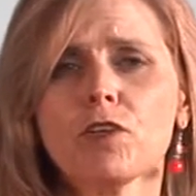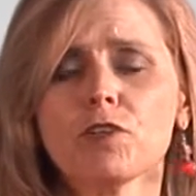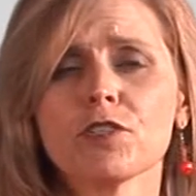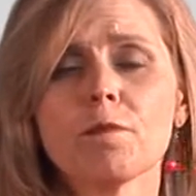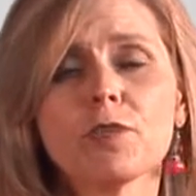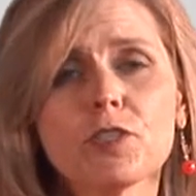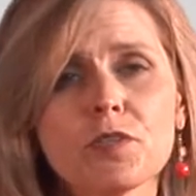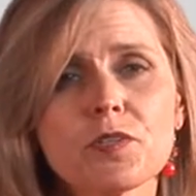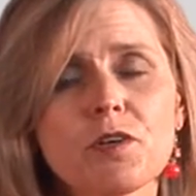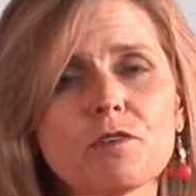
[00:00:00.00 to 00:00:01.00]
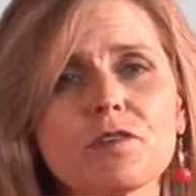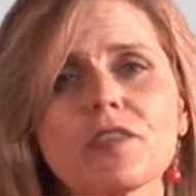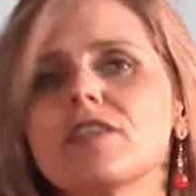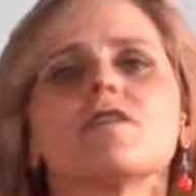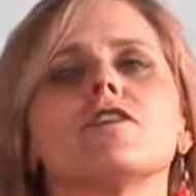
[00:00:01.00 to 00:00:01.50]
your W-2s
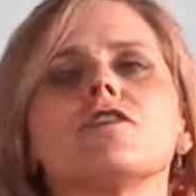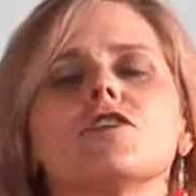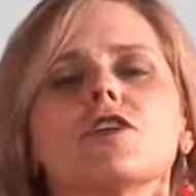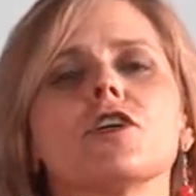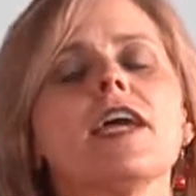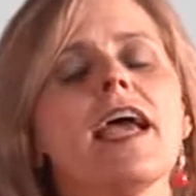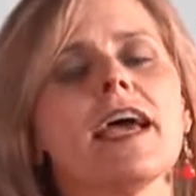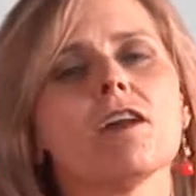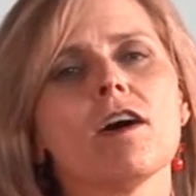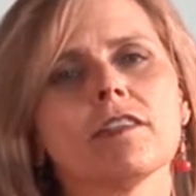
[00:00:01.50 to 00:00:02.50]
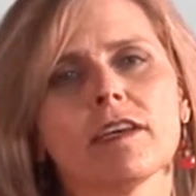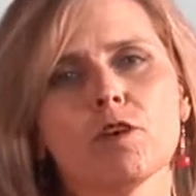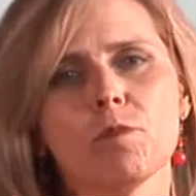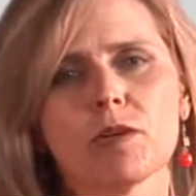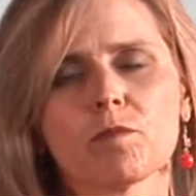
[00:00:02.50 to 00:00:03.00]
hopefully in the future, and online
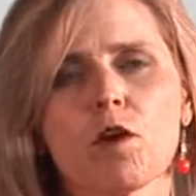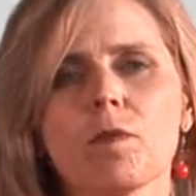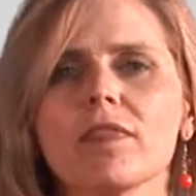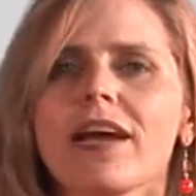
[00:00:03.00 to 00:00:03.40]
open enrollment.